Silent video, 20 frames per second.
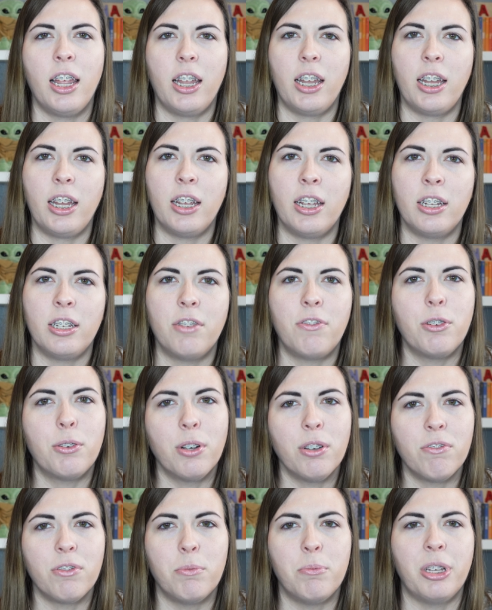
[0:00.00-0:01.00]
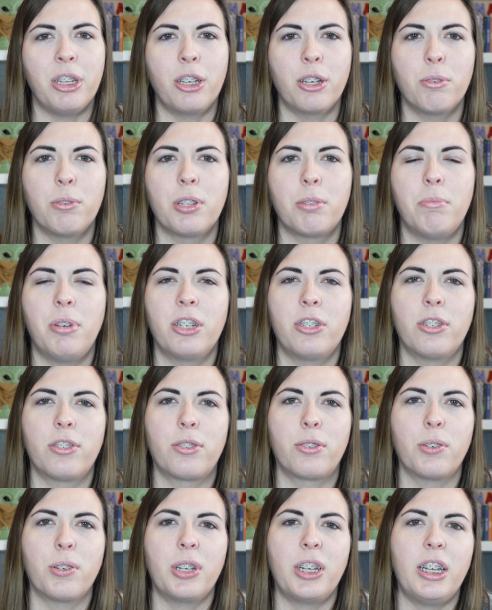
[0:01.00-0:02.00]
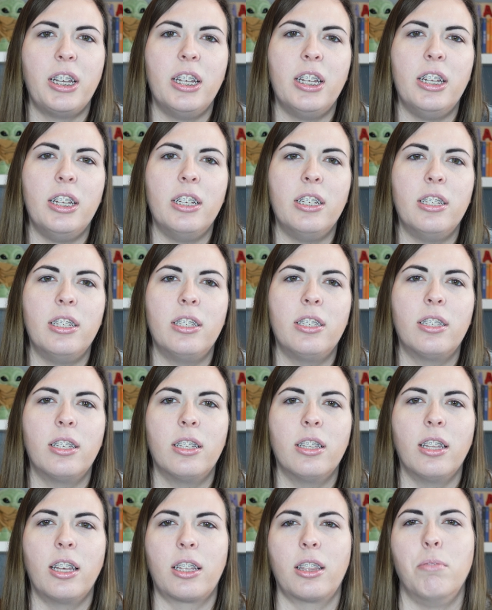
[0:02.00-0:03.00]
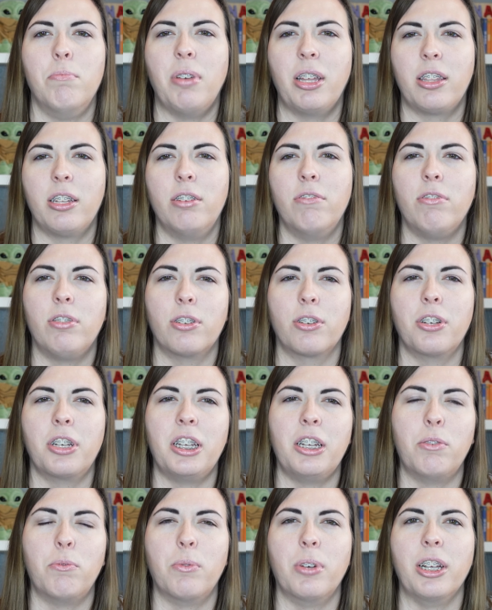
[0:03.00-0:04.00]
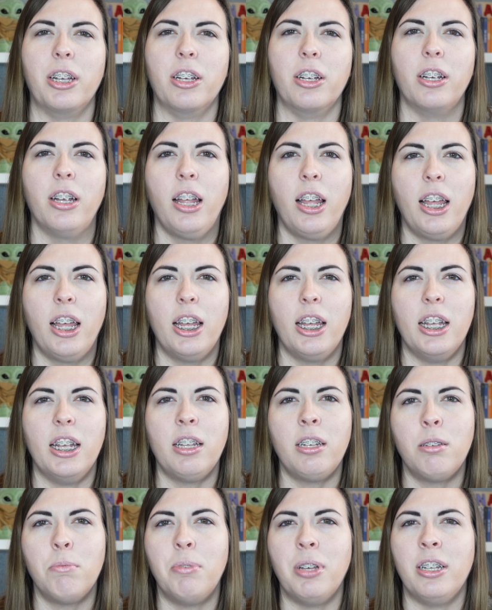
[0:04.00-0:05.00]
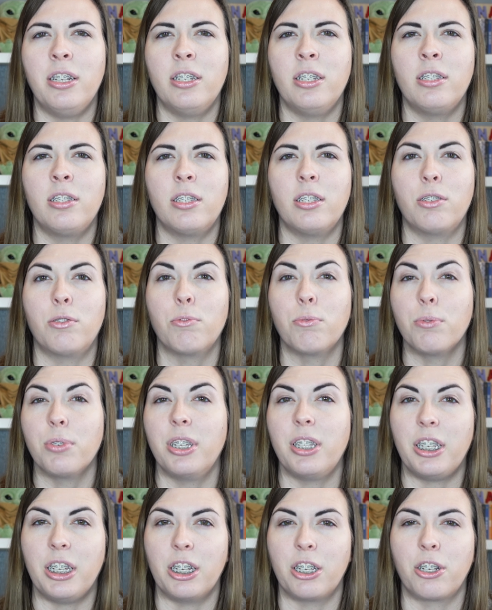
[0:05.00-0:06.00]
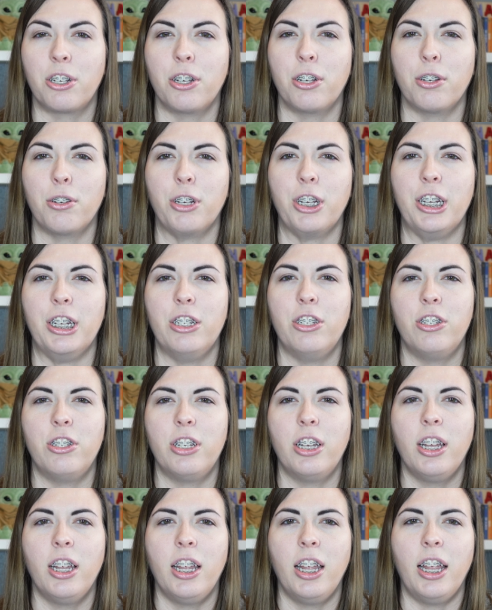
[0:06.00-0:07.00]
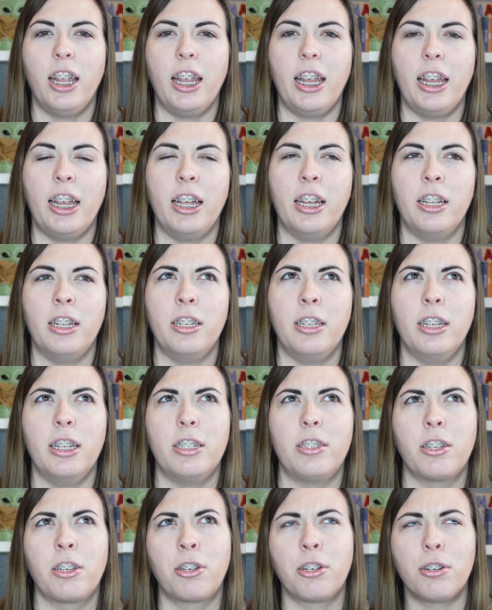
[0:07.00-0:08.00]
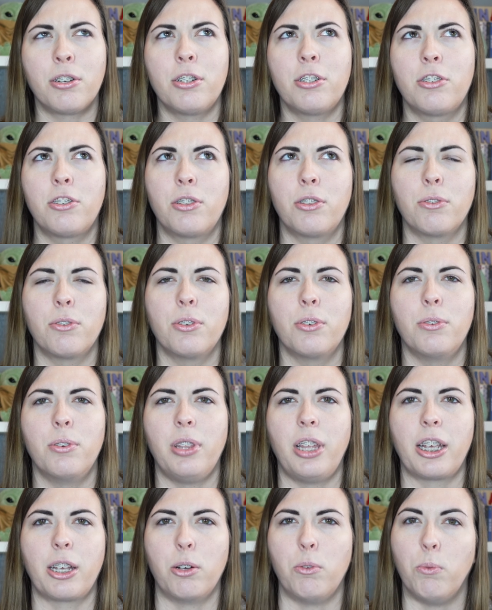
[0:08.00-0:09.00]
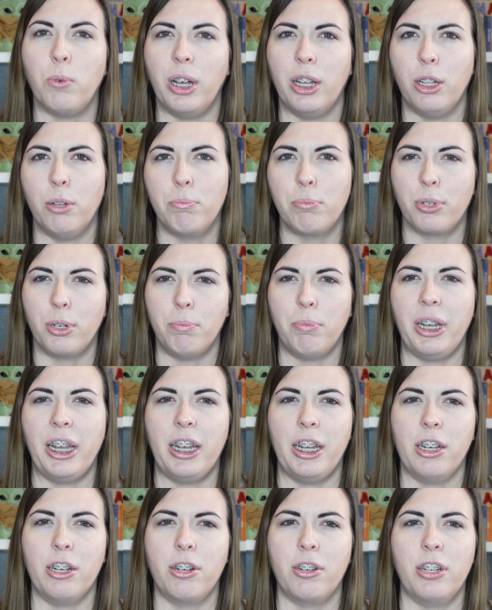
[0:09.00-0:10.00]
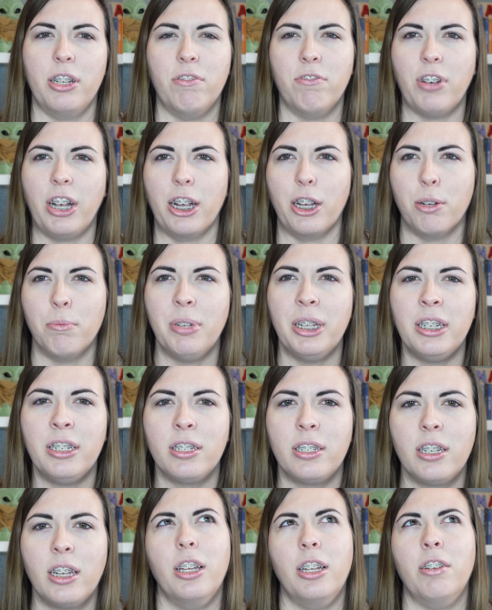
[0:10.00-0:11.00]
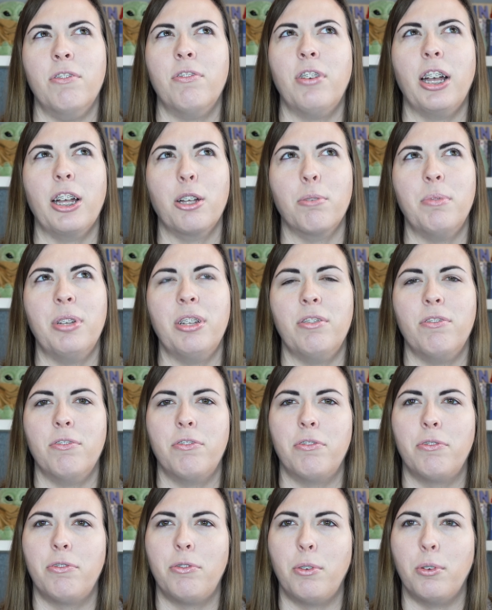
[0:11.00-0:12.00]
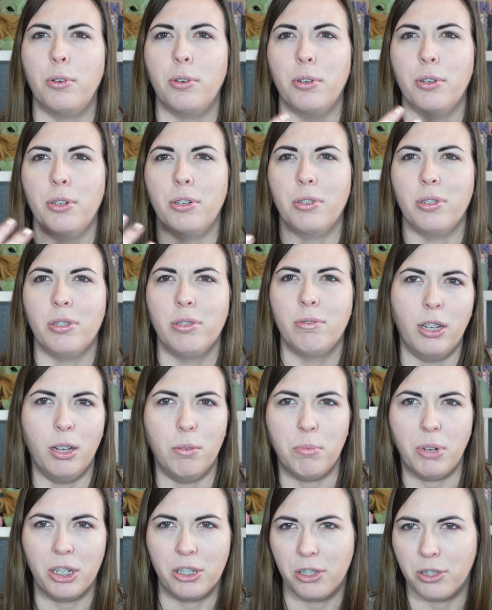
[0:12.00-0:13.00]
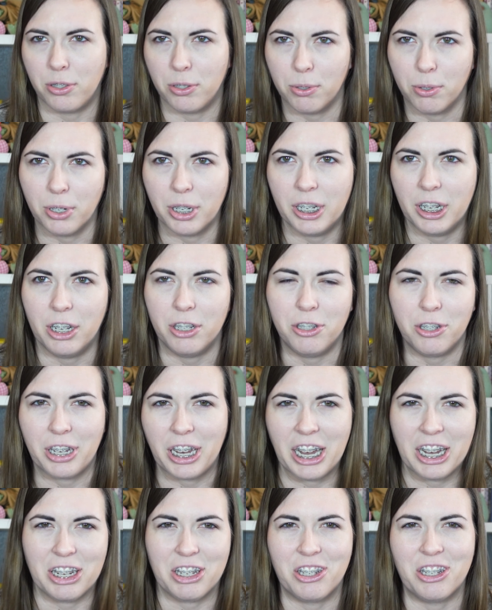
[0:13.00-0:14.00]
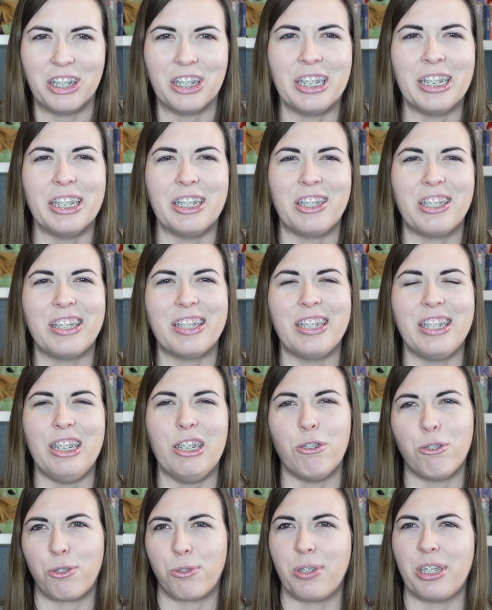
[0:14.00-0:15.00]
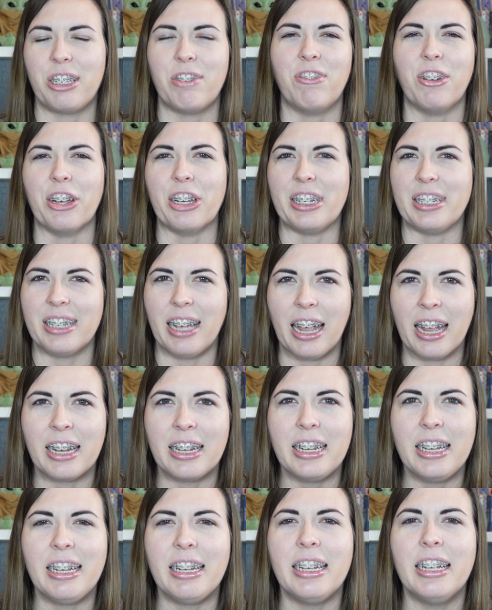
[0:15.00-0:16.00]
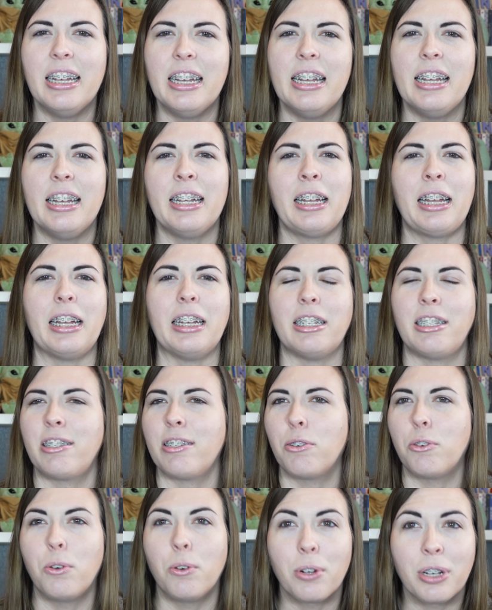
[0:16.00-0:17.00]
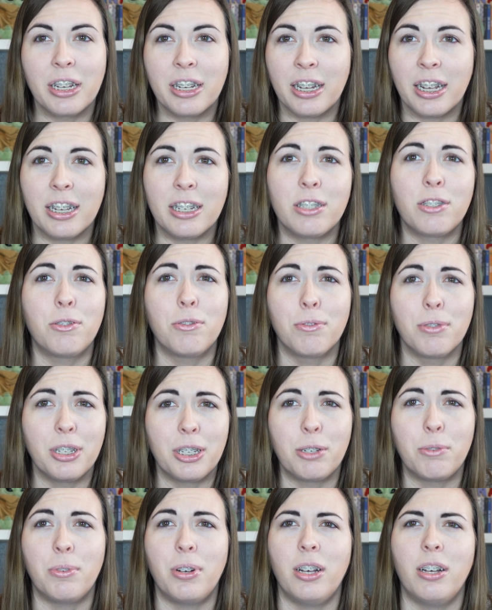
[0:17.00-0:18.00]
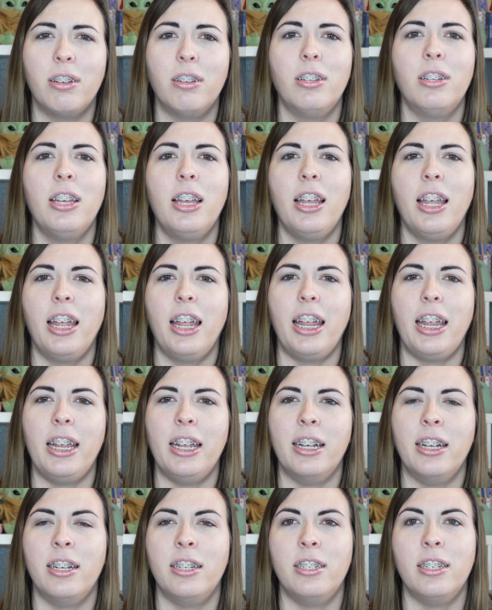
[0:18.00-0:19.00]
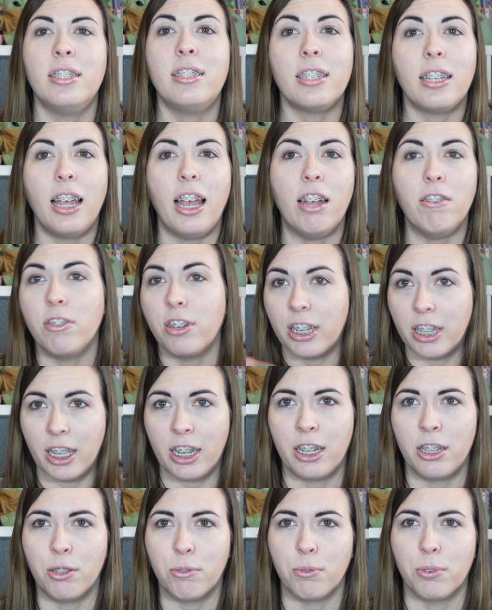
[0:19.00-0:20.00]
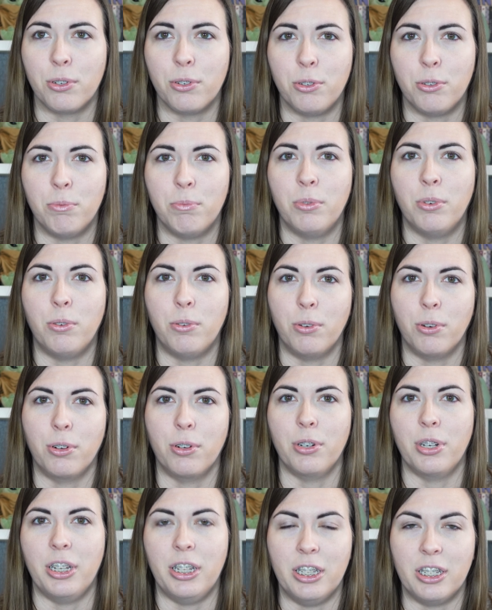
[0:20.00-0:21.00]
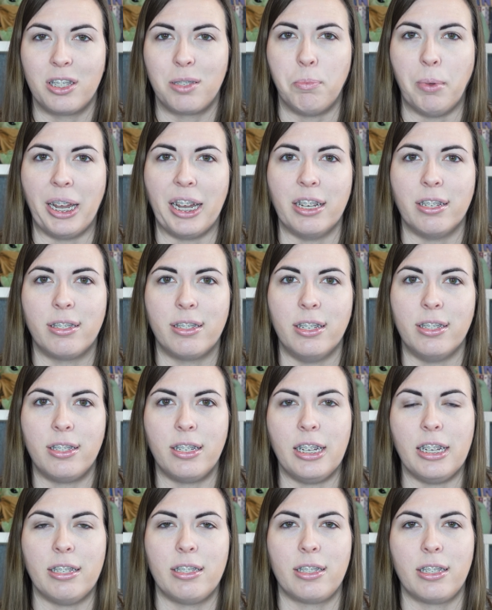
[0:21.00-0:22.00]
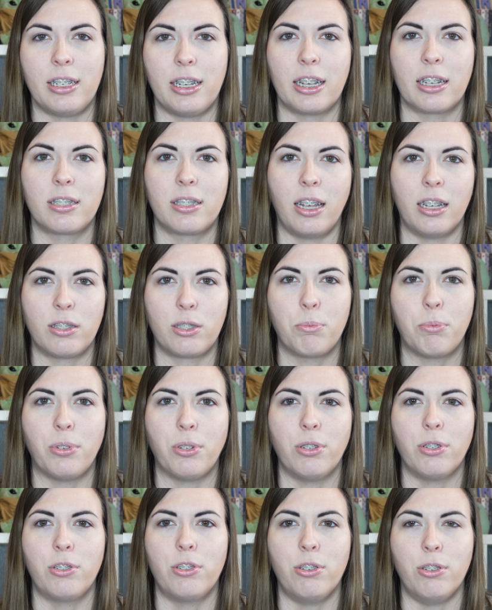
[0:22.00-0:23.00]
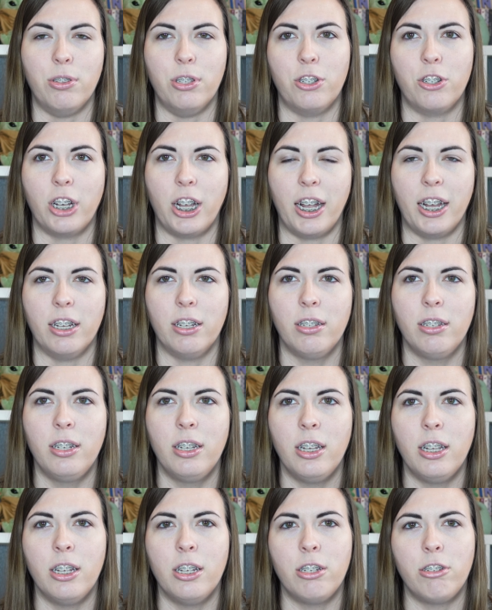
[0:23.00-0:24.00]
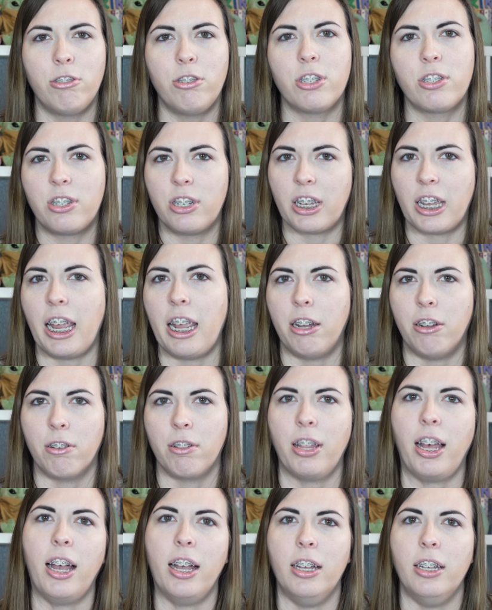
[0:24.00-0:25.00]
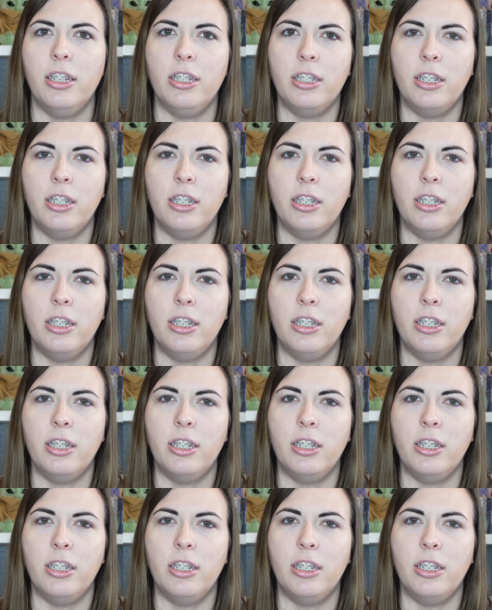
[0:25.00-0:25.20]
And if you aren't familiar with Montessori, it is like the method of learning where independence is really encouraged, and it's encouraged through a well-prepared environment. An environment for a Montessori education is usually very tidy, it's organized really well, and it's everything in the room or in the space is easily accessible to the child, just to cater that,